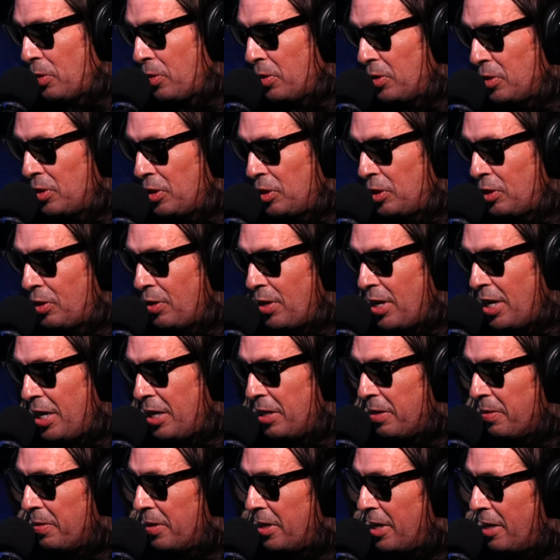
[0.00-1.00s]
towards the
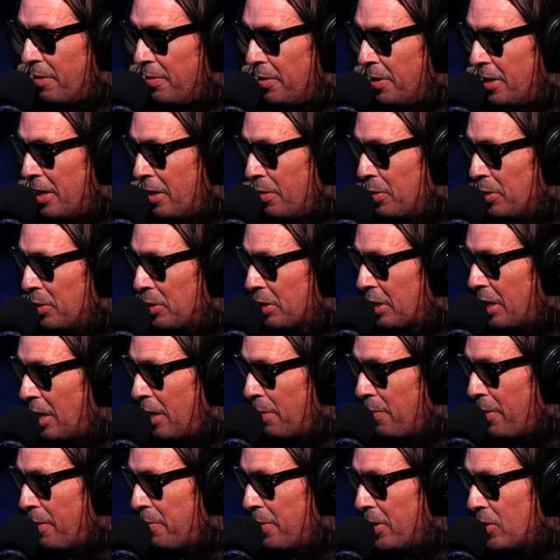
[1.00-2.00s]
train or whatever, and I was
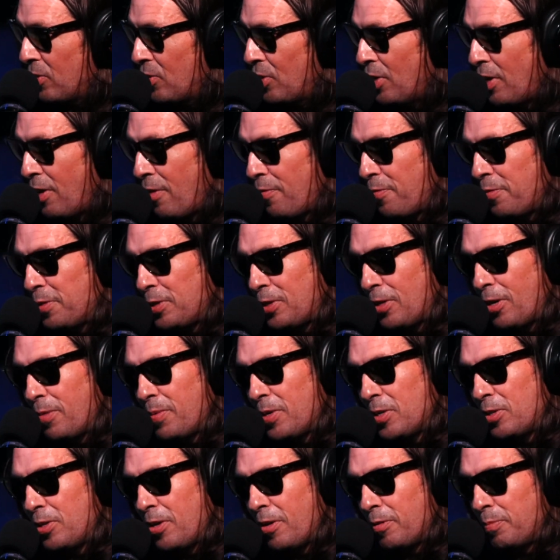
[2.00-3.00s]
kind of by myself and saw
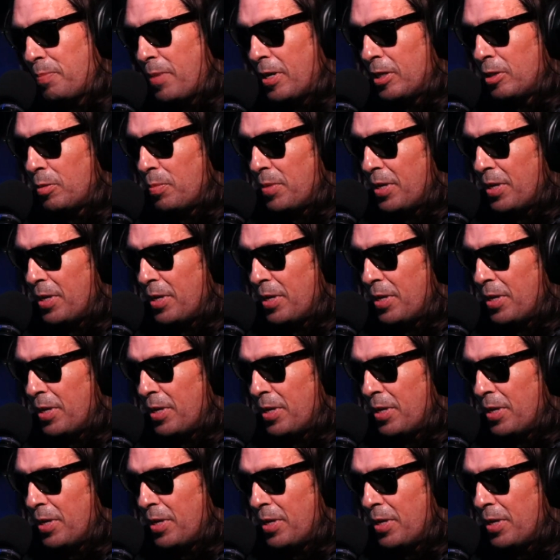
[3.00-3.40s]
myself about